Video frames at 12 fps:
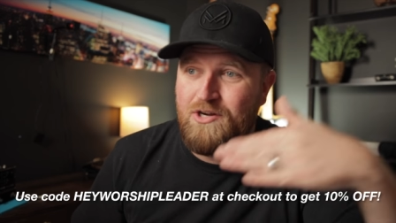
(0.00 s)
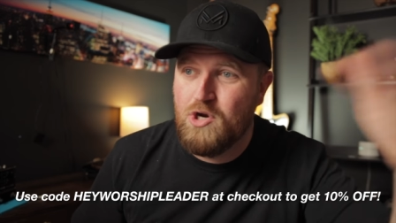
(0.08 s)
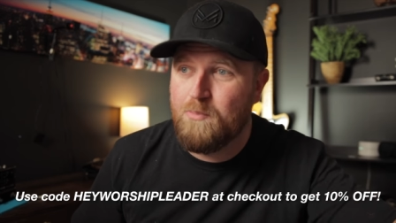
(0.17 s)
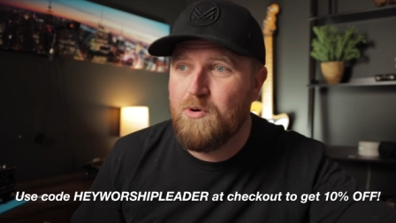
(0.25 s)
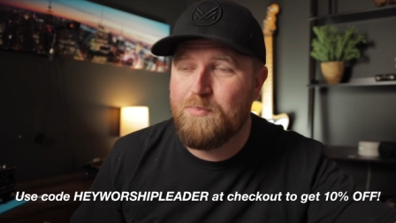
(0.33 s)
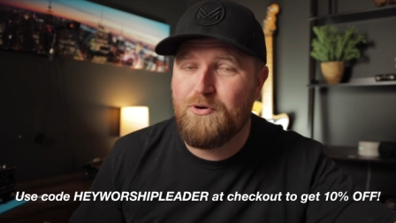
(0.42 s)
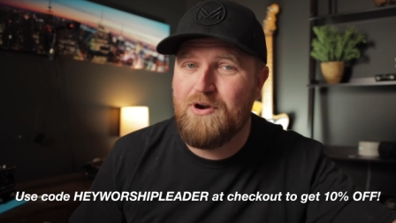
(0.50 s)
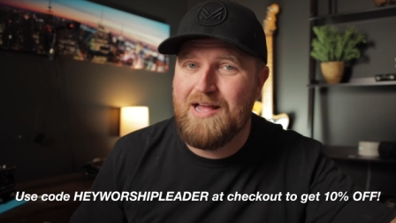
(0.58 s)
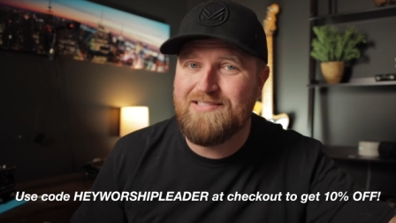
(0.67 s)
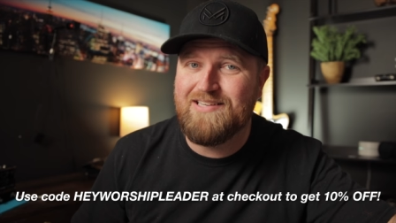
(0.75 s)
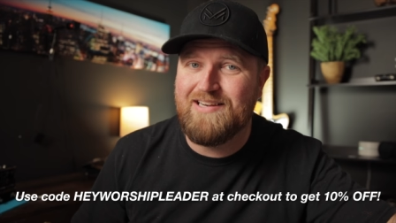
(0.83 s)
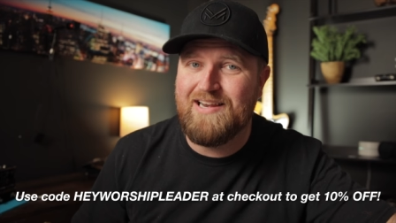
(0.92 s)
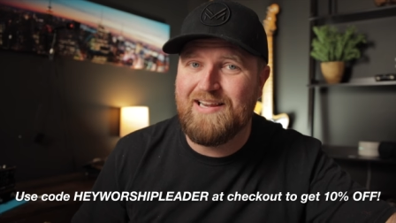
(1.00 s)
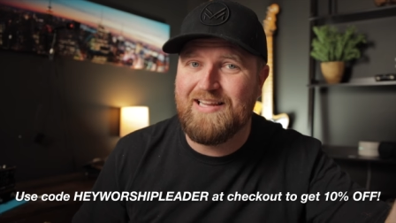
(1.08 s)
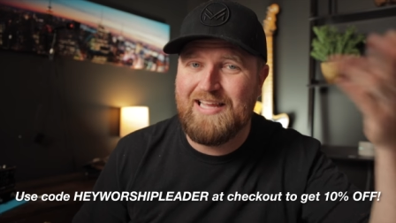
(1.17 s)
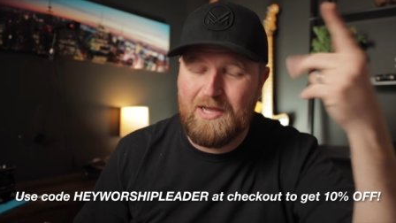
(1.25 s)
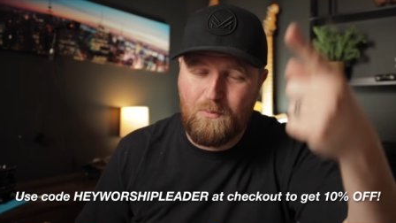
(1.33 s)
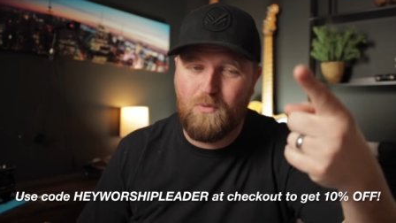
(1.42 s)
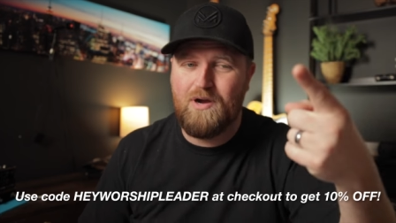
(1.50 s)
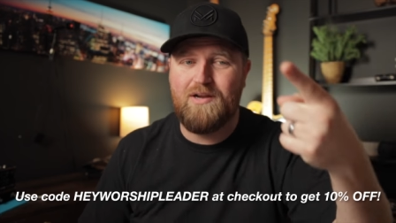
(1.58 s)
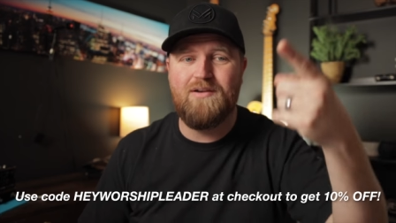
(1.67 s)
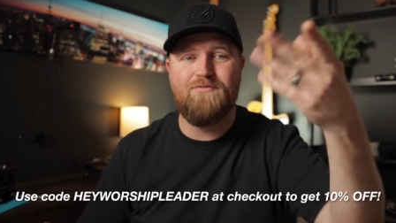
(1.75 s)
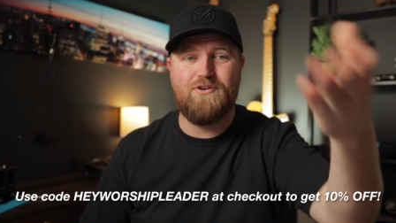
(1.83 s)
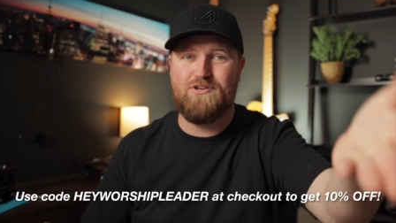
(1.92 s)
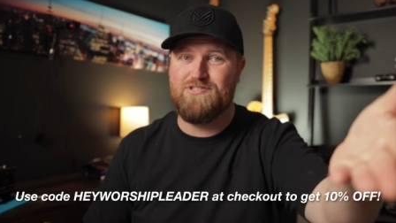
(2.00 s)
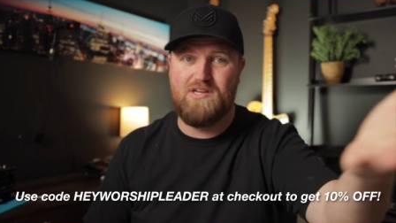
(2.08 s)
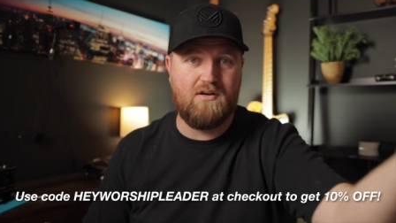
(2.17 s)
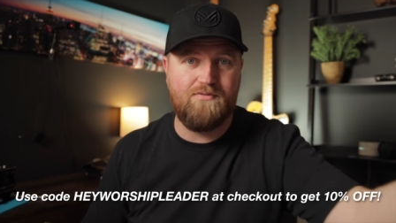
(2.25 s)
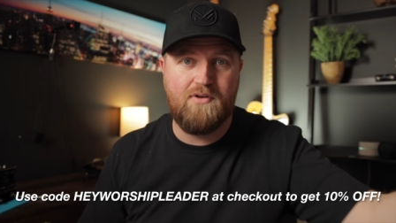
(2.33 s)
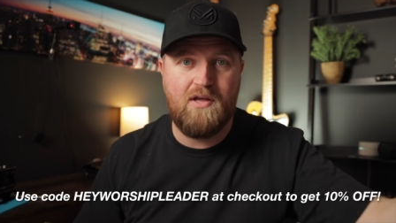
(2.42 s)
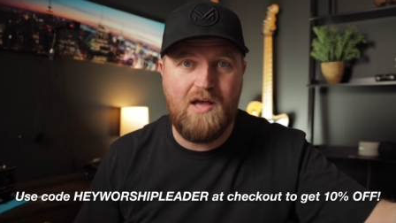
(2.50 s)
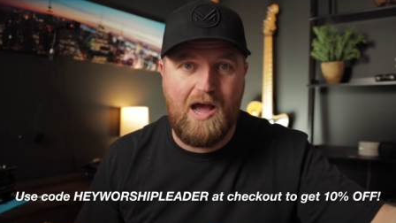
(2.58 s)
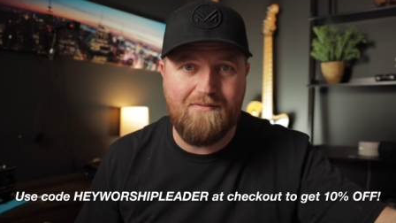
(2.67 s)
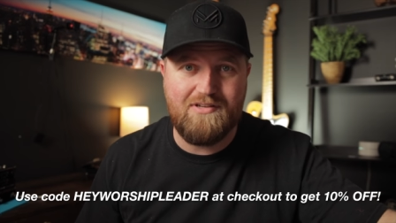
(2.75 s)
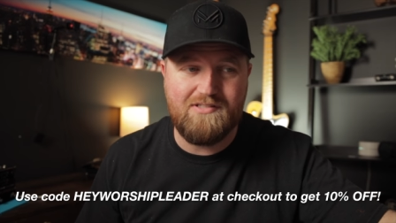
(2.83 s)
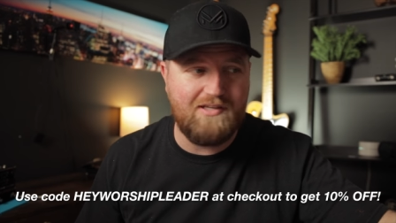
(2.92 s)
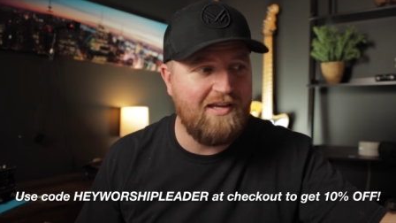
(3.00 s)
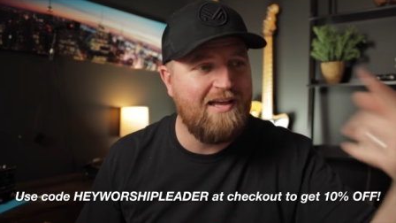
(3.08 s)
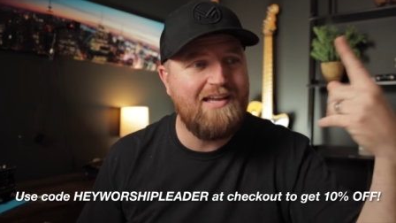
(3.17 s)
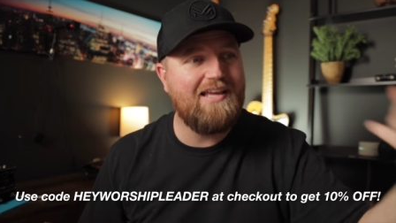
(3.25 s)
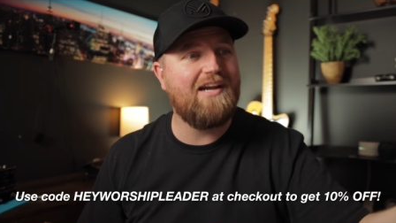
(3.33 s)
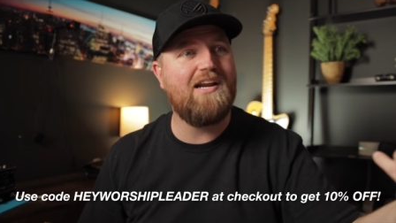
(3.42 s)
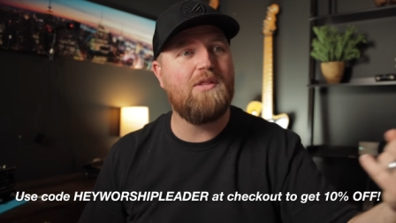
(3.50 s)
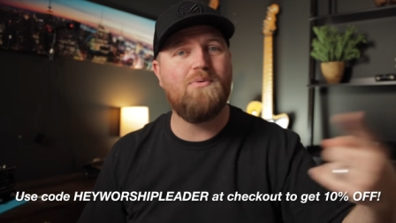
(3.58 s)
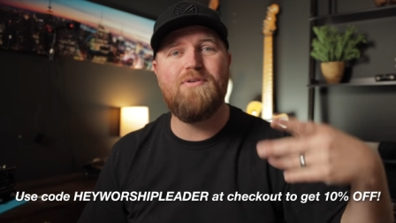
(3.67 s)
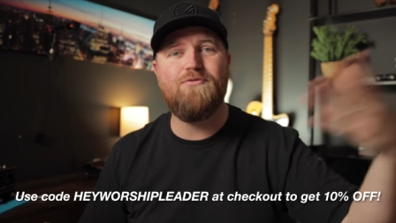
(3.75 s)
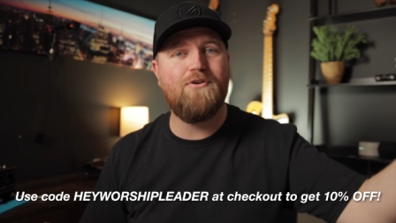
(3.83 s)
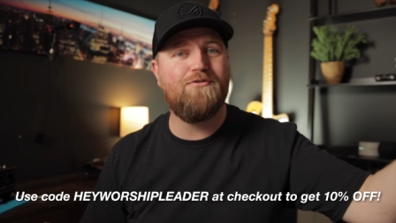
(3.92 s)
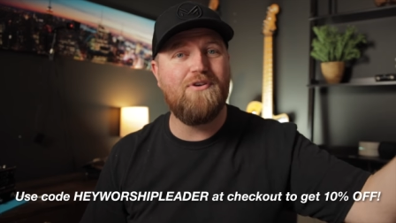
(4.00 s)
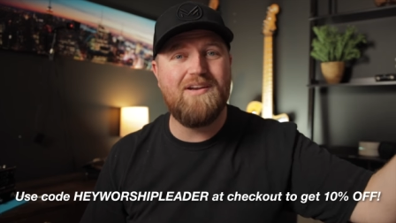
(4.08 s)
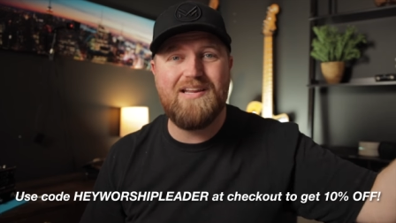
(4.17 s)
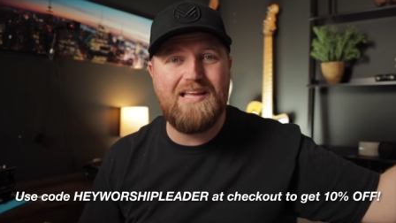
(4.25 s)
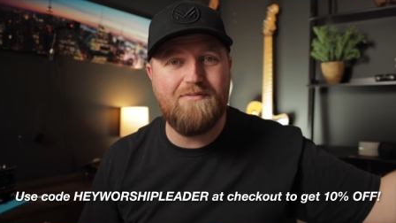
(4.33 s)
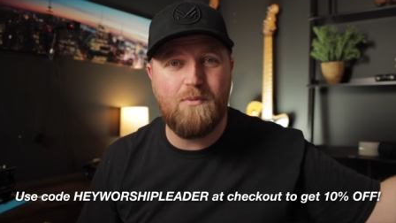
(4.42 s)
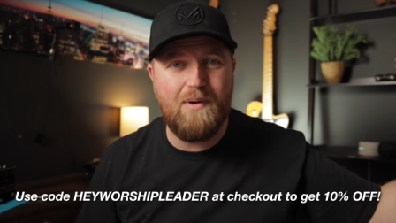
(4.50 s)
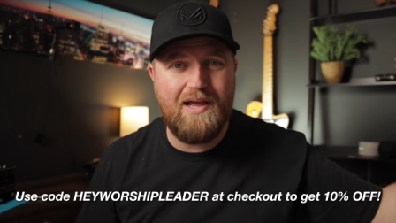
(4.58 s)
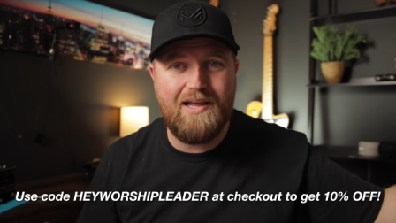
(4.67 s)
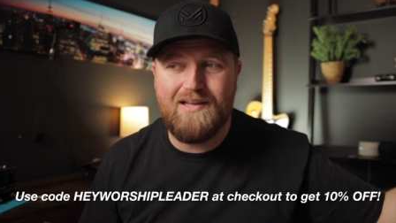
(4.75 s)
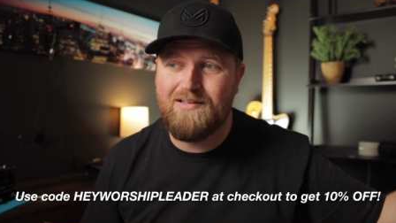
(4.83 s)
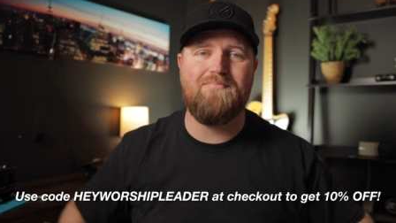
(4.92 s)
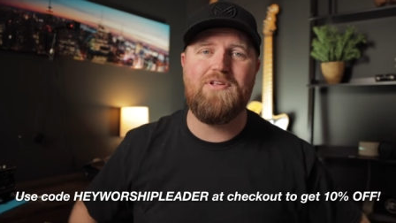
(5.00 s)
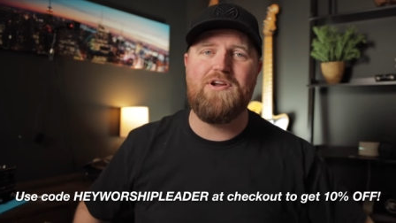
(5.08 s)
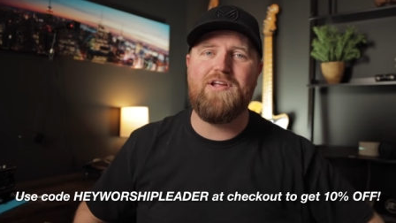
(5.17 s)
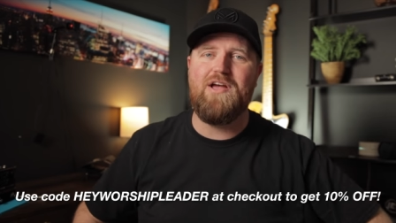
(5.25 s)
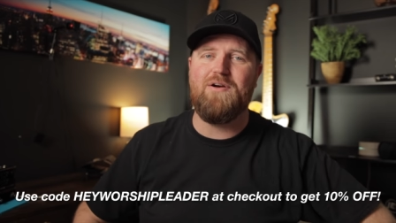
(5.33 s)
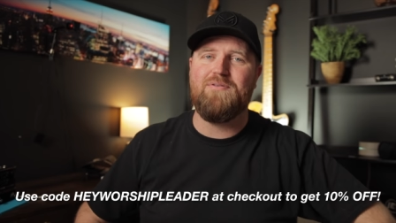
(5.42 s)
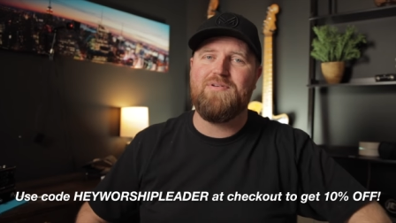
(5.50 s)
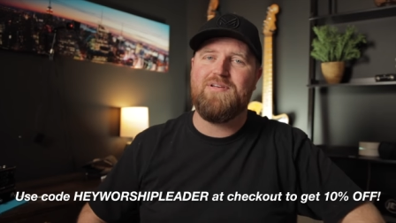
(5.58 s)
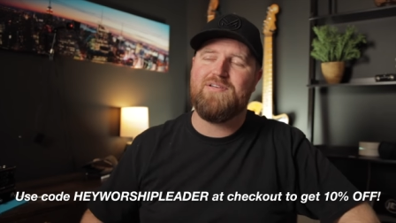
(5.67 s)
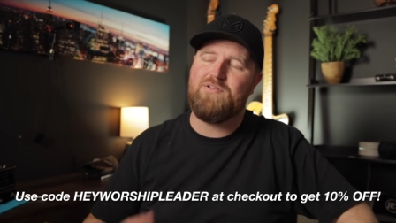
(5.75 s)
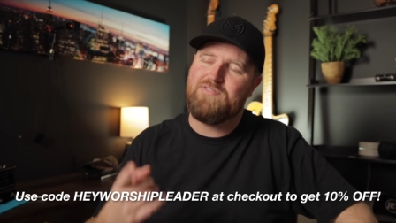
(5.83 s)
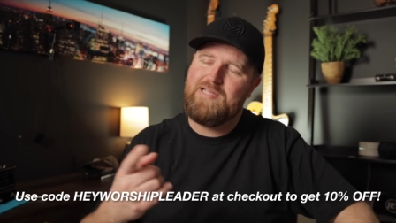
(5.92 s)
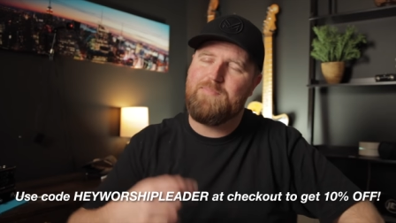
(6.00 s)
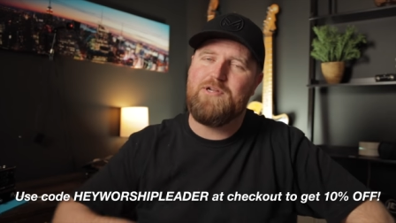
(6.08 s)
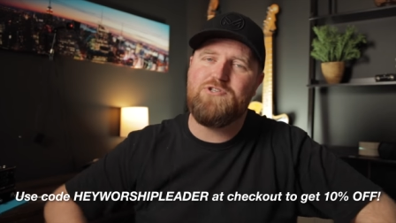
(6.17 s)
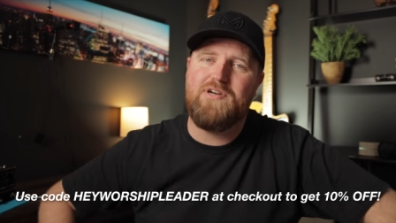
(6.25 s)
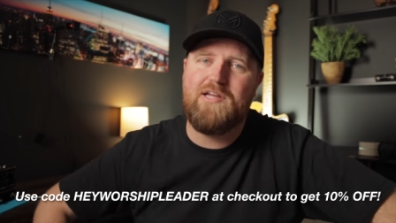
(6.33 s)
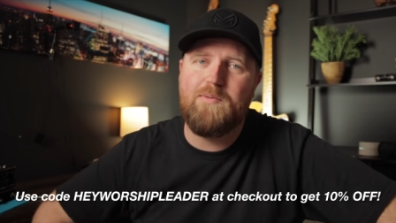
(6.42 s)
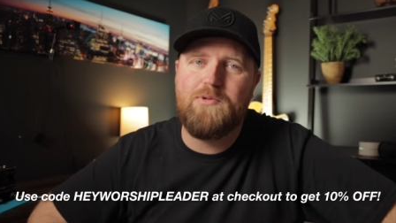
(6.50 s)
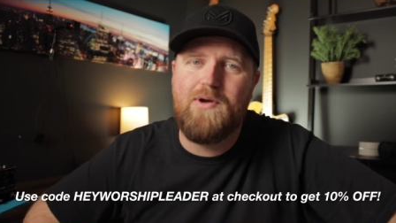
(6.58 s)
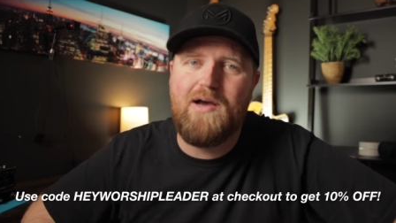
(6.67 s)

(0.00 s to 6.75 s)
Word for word: No more procrastinating. Get one for yourself, obviously. Get another one for a friend to give away. There you go. Don't say I'm not trying to help you